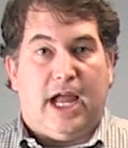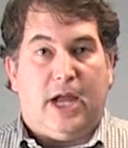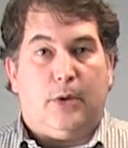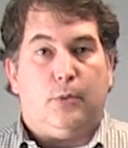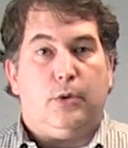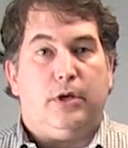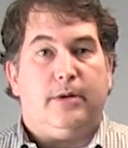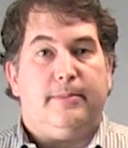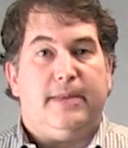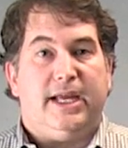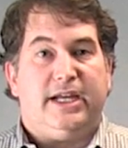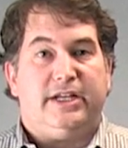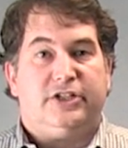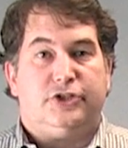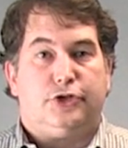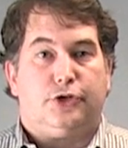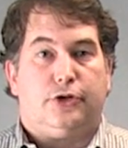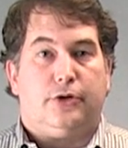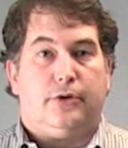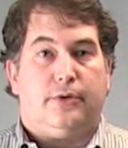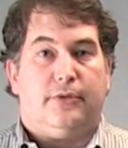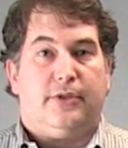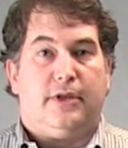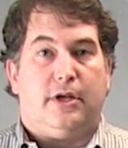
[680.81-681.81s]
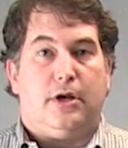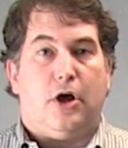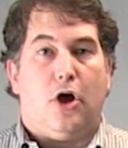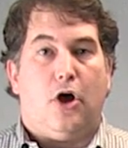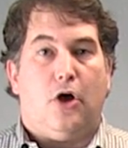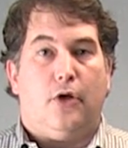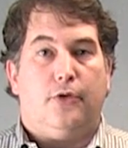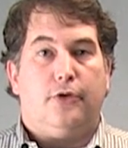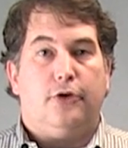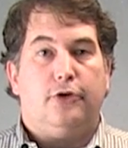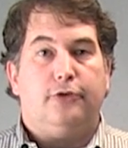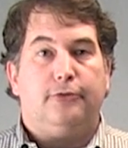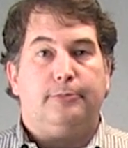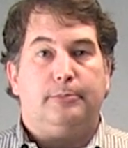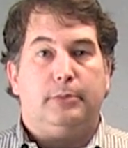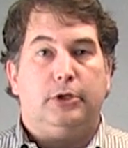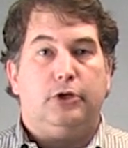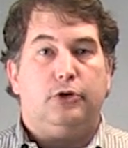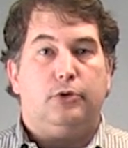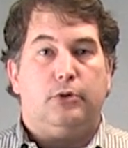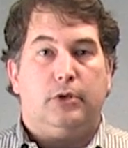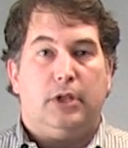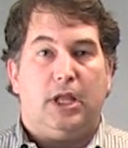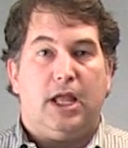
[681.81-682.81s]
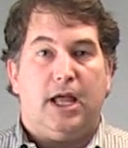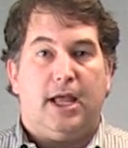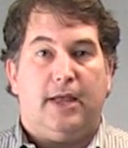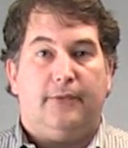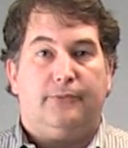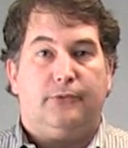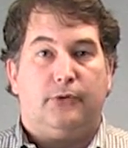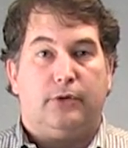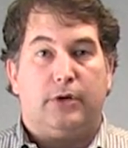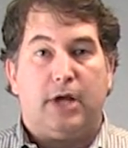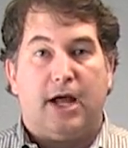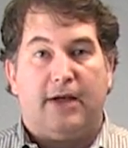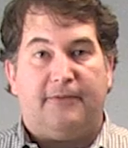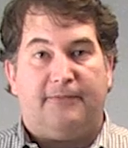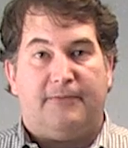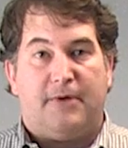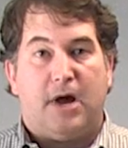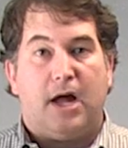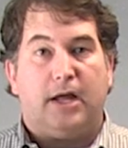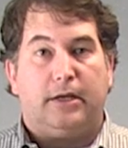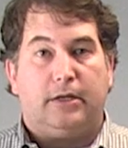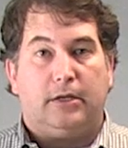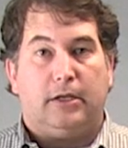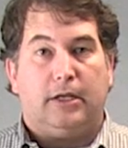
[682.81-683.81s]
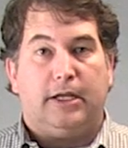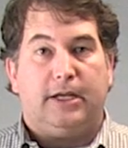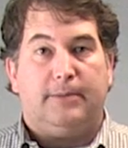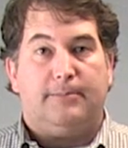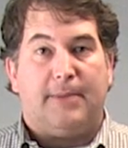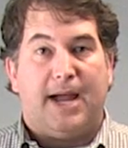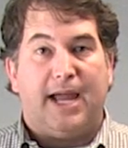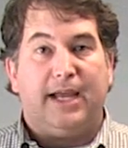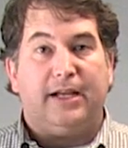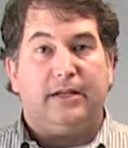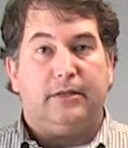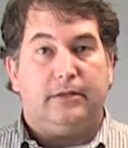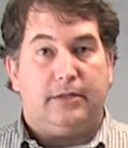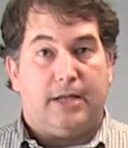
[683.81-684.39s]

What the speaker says: I want to make sure that all those blue gloves are not fondling my